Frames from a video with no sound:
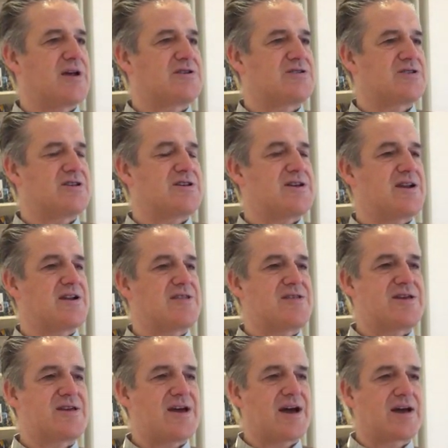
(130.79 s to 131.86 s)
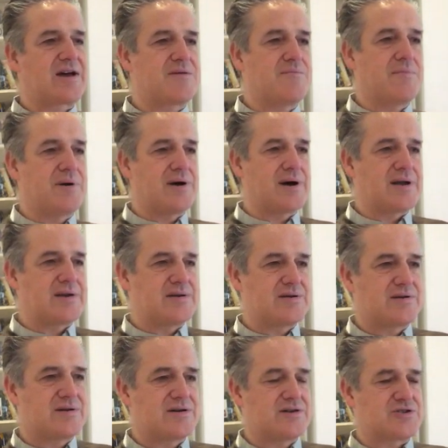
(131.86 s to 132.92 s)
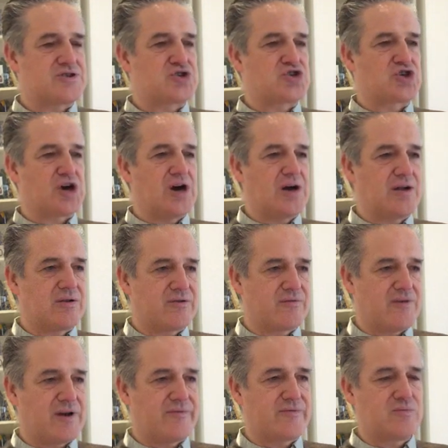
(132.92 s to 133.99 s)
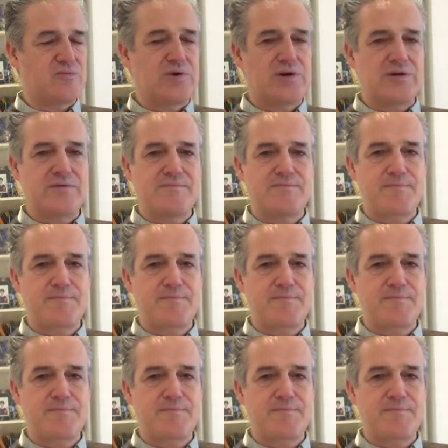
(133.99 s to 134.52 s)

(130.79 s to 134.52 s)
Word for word: It's the yin and the yang combined as the child of love and will.